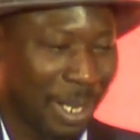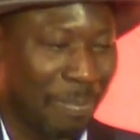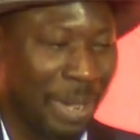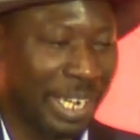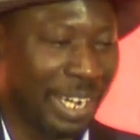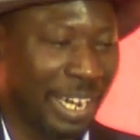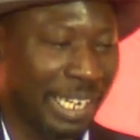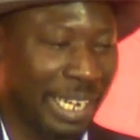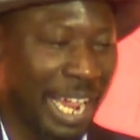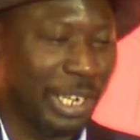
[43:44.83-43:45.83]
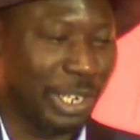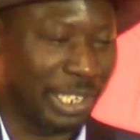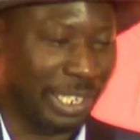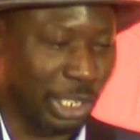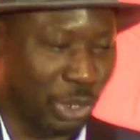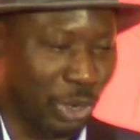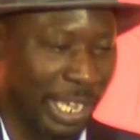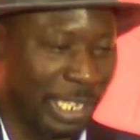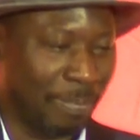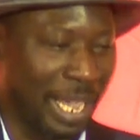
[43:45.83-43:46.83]
May the great angels destroy
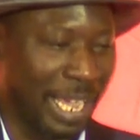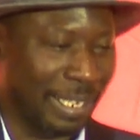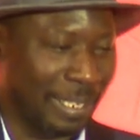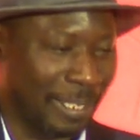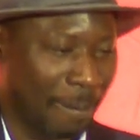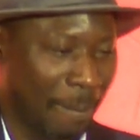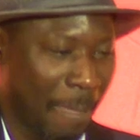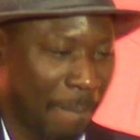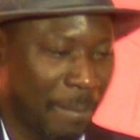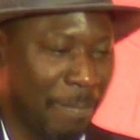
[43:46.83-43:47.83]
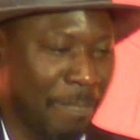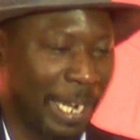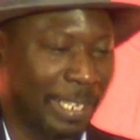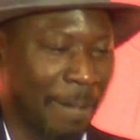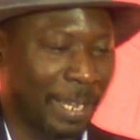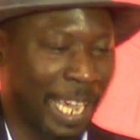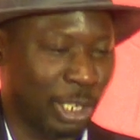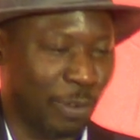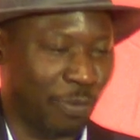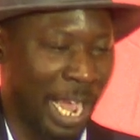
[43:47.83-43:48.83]
his planes and make them
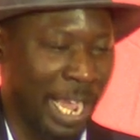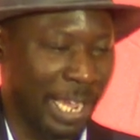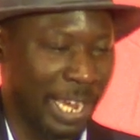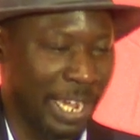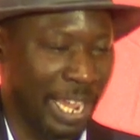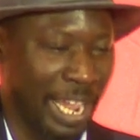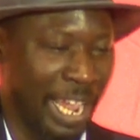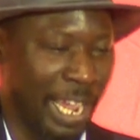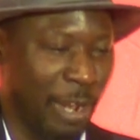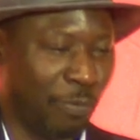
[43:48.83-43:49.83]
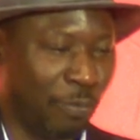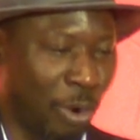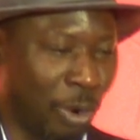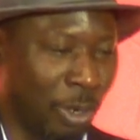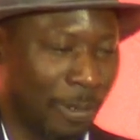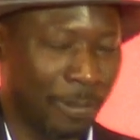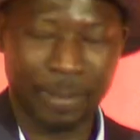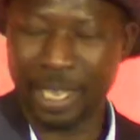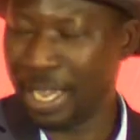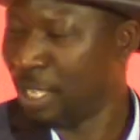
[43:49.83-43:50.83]
catch fire in the air and fall.
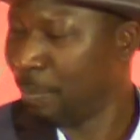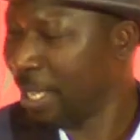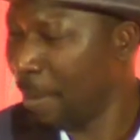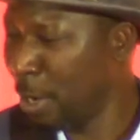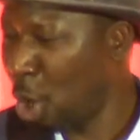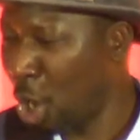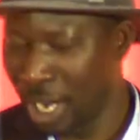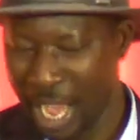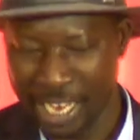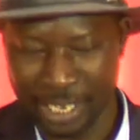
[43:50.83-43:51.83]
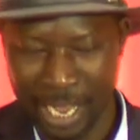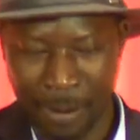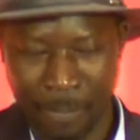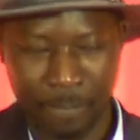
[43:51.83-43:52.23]
It's becoming localized now.